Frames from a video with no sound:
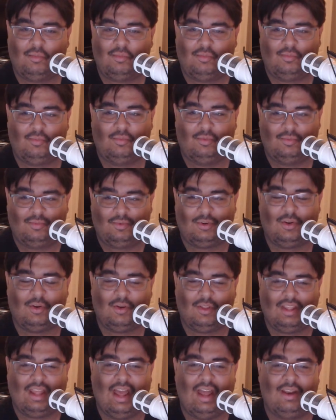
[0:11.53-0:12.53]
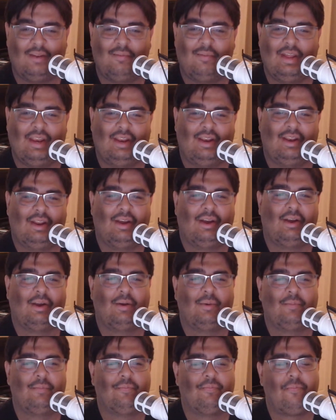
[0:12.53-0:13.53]
We'll go to that in a minute.
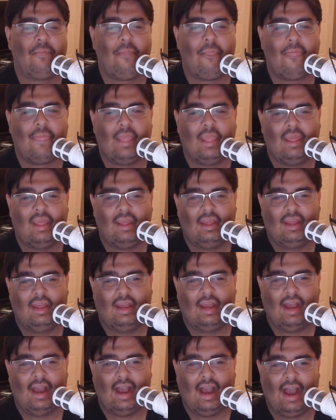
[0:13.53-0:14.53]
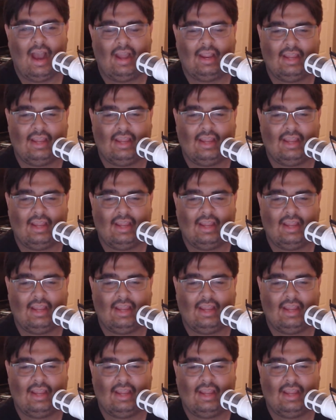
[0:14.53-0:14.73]
I